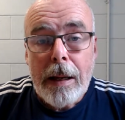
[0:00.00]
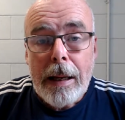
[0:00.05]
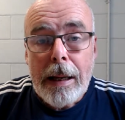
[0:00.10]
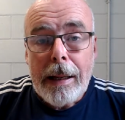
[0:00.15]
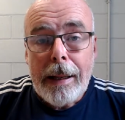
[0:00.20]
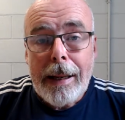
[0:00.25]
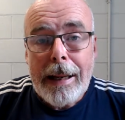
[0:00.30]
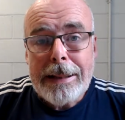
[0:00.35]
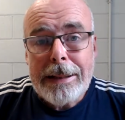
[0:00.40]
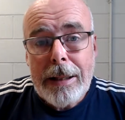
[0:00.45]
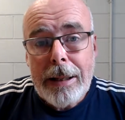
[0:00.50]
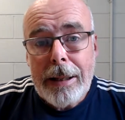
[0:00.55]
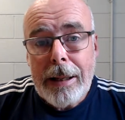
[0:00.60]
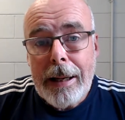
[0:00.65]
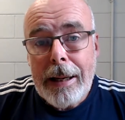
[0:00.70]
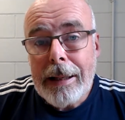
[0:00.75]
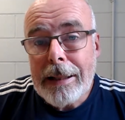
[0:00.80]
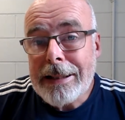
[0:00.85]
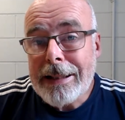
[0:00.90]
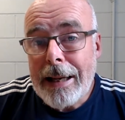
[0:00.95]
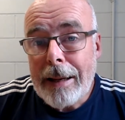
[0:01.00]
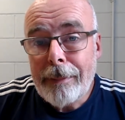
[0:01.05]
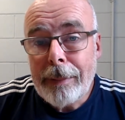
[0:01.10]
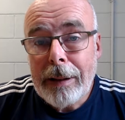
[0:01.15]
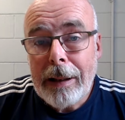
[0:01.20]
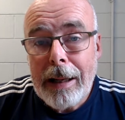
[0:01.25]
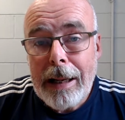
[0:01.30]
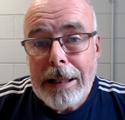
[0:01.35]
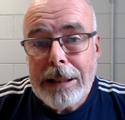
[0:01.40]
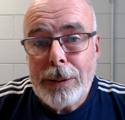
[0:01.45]
Last night I had a sample
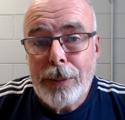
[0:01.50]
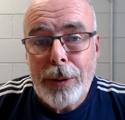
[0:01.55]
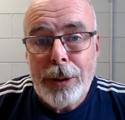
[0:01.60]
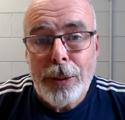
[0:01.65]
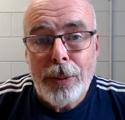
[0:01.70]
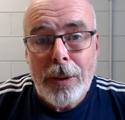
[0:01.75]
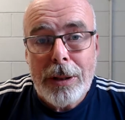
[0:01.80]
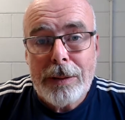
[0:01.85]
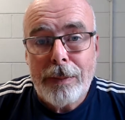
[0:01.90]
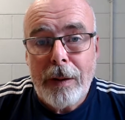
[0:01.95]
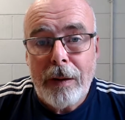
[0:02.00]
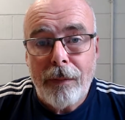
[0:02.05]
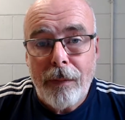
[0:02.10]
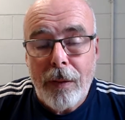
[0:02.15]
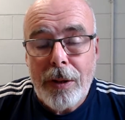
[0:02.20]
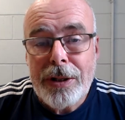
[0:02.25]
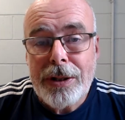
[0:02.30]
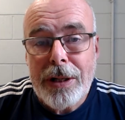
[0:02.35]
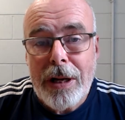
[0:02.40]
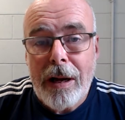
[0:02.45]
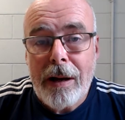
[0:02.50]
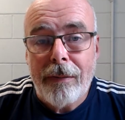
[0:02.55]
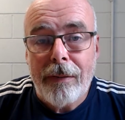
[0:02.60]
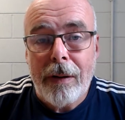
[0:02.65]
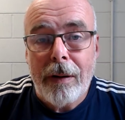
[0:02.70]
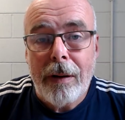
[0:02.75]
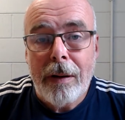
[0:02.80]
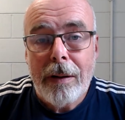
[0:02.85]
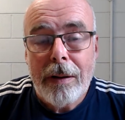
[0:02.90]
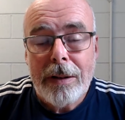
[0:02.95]
class, which was my first
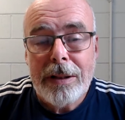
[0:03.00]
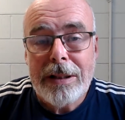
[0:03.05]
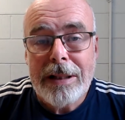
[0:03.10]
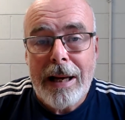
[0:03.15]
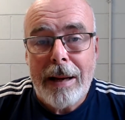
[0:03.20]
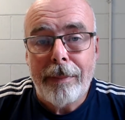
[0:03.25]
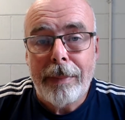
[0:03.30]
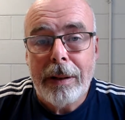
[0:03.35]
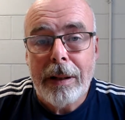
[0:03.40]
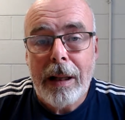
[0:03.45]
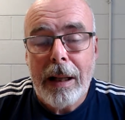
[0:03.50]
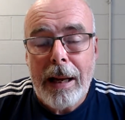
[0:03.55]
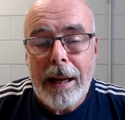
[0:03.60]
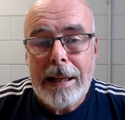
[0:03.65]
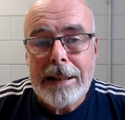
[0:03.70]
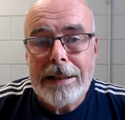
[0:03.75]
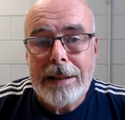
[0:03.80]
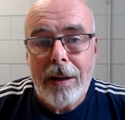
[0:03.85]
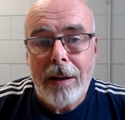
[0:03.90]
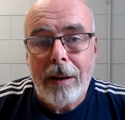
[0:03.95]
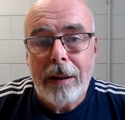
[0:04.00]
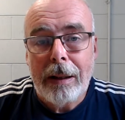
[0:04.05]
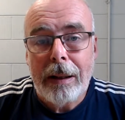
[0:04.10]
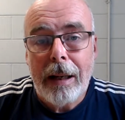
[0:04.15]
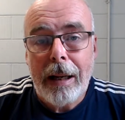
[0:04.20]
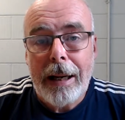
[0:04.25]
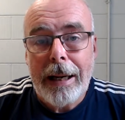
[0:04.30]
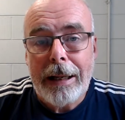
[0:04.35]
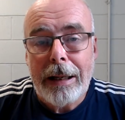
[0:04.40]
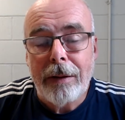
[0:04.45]
ever sample class
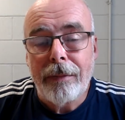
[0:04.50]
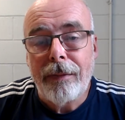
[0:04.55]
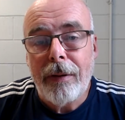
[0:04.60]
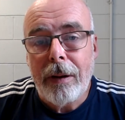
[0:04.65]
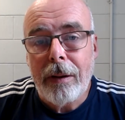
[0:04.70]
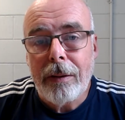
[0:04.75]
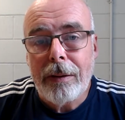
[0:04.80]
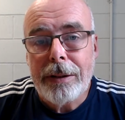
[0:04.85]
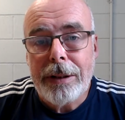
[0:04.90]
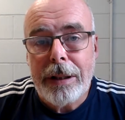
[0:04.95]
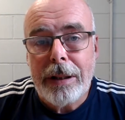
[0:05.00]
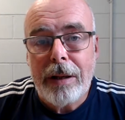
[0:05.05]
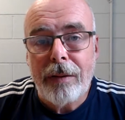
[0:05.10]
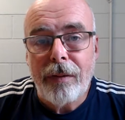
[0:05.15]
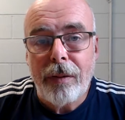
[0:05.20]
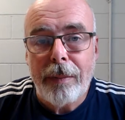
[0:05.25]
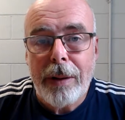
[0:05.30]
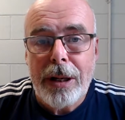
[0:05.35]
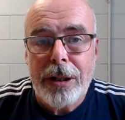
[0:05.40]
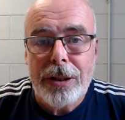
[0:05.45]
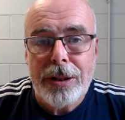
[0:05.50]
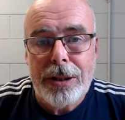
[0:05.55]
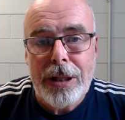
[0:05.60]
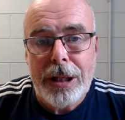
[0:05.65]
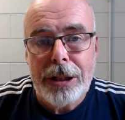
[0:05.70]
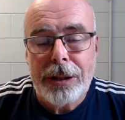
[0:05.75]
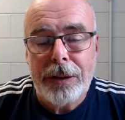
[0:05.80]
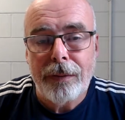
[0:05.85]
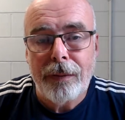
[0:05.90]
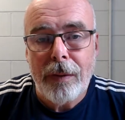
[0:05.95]
online. It followed an information
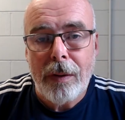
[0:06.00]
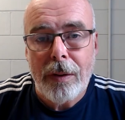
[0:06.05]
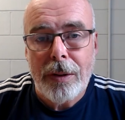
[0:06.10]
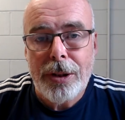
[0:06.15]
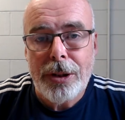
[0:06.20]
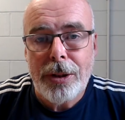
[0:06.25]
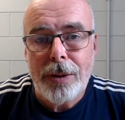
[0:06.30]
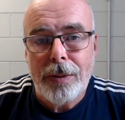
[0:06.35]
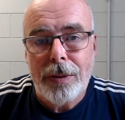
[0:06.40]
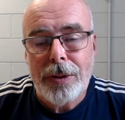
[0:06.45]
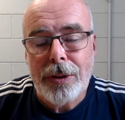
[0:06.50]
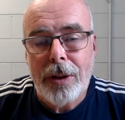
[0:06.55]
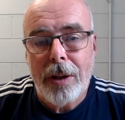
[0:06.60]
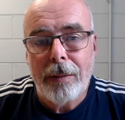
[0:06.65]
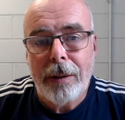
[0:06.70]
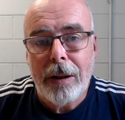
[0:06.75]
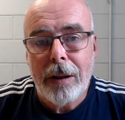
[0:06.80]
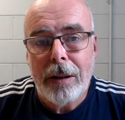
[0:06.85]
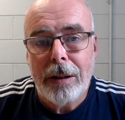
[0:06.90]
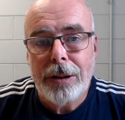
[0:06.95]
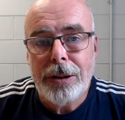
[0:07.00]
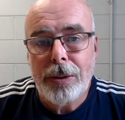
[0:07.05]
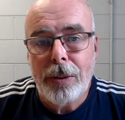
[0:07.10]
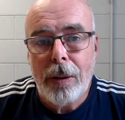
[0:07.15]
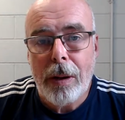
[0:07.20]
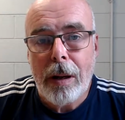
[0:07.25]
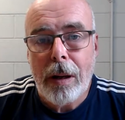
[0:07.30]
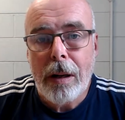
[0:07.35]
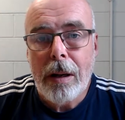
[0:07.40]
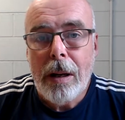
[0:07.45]
session for students coming on to
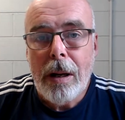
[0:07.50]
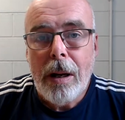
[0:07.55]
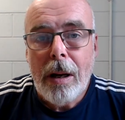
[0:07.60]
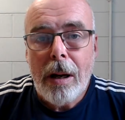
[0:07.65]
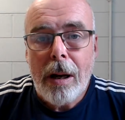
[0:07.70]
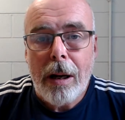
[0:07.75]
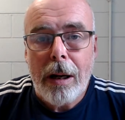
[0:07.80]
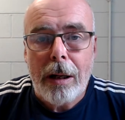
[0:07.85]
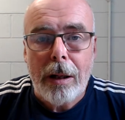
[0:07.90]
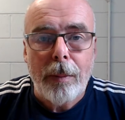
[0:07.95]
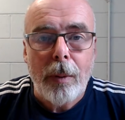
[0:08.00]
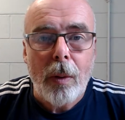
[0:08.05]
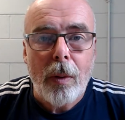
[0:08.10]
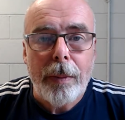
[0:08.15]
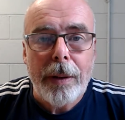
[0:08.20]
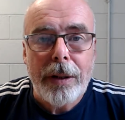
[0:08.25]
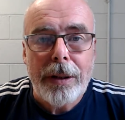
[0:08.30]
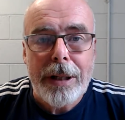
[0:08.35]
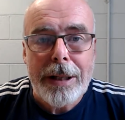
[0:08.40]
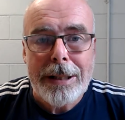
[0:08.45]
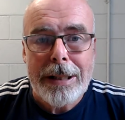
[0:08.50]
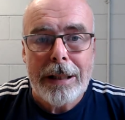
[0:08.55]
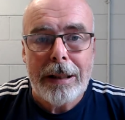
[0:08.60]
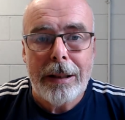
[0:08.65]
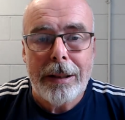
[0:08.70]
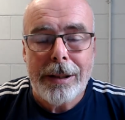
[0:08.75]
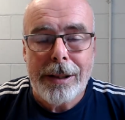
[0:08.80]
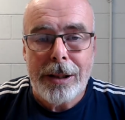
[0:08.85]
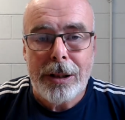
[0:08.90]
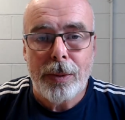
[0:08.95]
our higher diploma in data
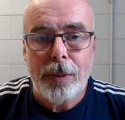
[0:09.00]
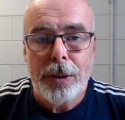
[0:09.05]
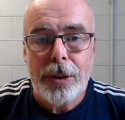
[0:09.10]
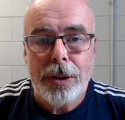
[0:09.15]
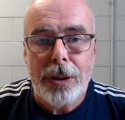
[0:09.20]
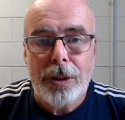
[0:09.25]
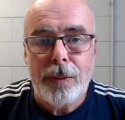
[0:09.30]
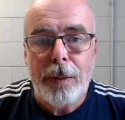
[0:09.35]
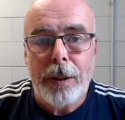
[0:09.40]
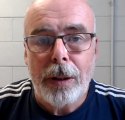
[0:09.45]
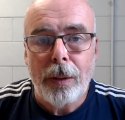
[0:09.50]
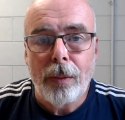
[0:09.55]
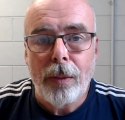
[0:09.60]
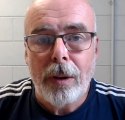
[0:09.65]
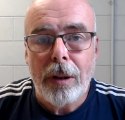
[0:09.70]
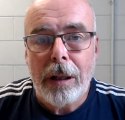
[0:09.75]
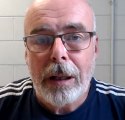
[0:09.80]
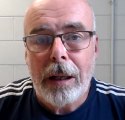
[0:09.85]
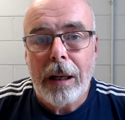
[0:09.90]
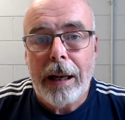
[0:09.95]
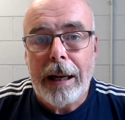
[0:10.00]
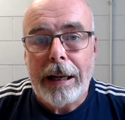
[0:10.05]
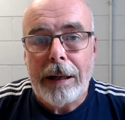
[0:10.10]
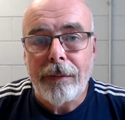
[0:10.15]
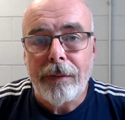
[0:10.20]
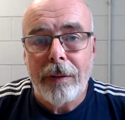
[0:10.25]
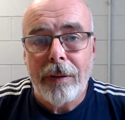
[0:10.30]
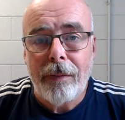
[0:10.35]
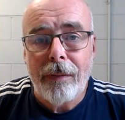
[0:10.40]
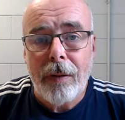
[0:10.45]
analytics, which is being run online
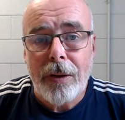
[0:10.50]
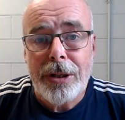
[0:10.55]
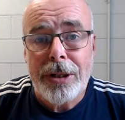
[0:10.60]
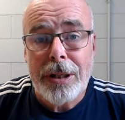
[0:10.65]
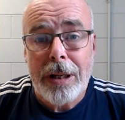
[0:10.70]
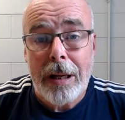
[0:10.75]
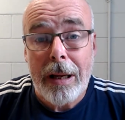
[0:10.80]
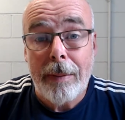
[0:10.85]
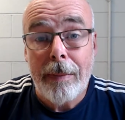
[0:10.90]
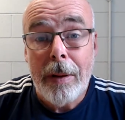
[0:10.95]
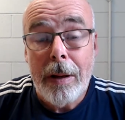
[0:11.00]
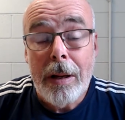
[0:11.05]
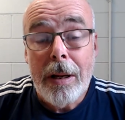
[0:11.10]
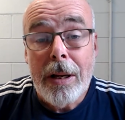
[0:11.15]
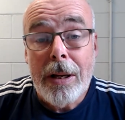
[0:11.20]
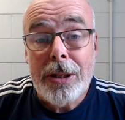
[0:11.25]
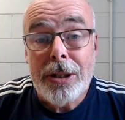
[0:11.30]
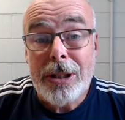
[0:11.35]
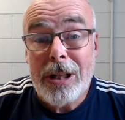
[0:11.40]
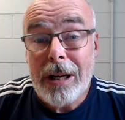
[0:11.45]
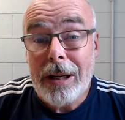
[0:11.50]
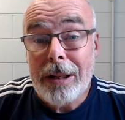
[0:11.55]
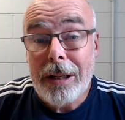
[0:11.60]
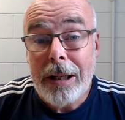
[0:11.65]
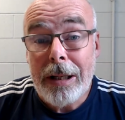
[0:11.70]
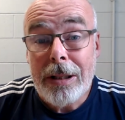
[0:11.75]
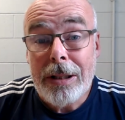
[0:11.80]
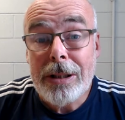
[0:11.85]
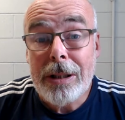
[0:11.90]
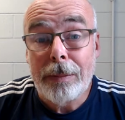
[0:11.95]
for the first time starting
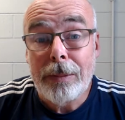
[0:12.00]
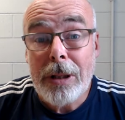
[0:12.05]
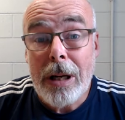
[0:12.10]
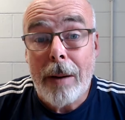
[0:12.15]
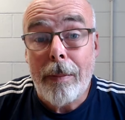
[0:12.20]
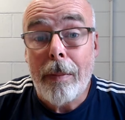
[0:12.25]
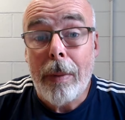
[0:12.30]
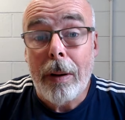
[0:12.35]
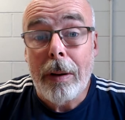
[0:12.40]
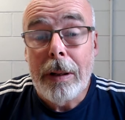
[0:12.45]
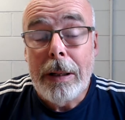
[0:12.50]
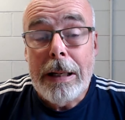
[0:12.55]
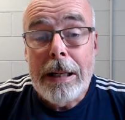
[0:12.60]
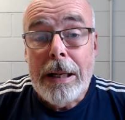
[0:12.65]
in September.